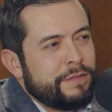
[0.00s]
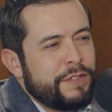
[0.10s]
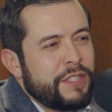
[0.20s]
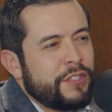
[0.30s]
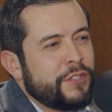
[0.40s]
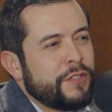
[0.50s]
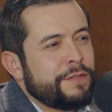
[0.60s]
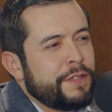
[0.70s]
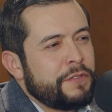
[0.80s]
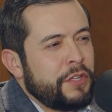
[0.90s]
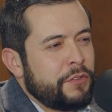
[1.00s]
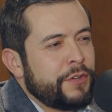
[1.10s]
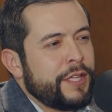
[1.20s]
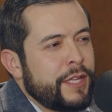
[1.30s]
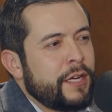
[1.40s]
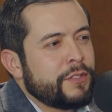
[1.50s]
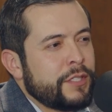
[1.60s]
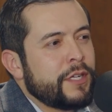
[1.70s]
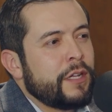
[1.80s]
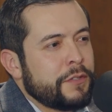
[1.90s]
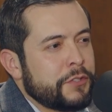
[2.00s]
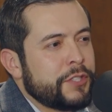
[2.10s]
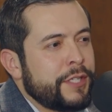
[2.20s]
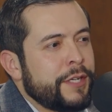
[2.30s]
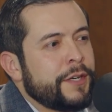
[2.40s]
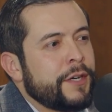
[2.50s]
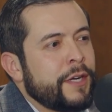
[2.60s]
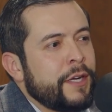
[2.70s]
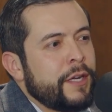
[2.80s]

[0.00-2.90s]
$52,000, $53,000 a year.